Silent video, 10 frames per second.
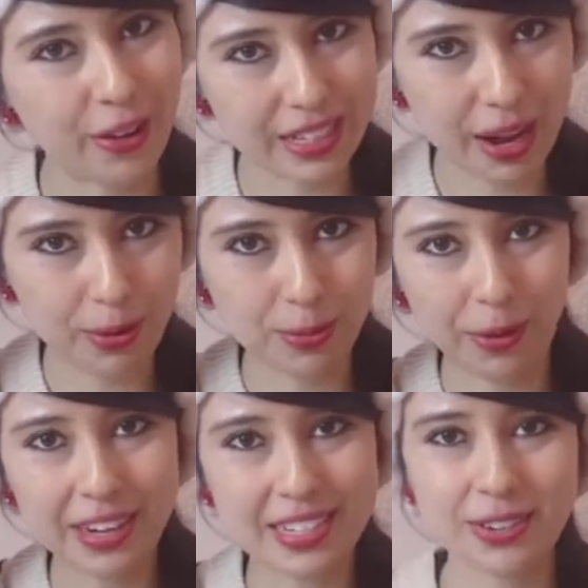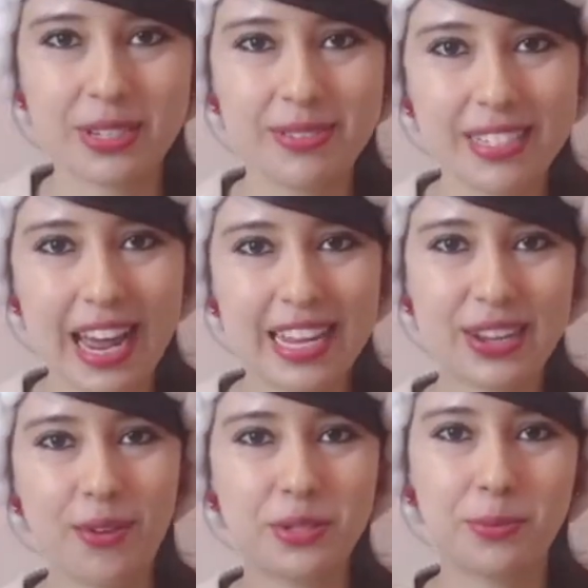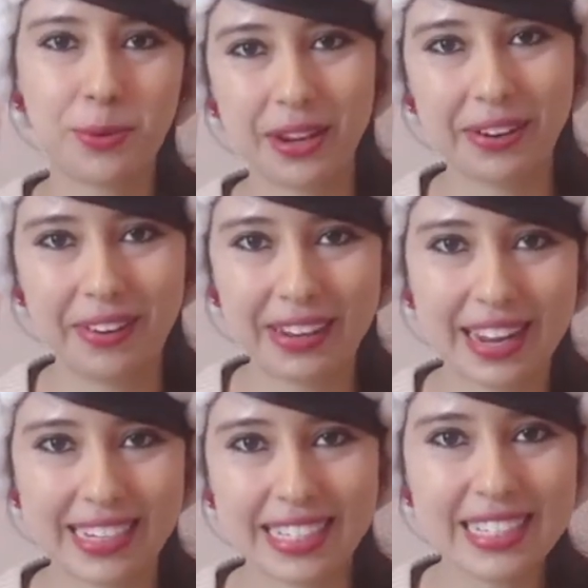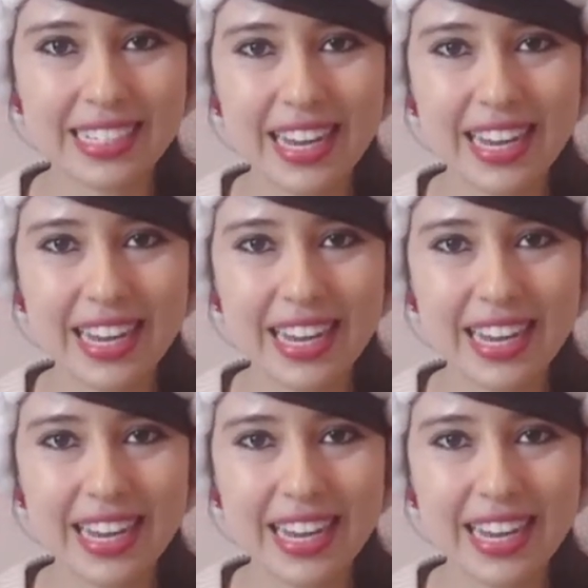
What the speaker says: that I was wearing this Christmas hat, so I was walking around like this.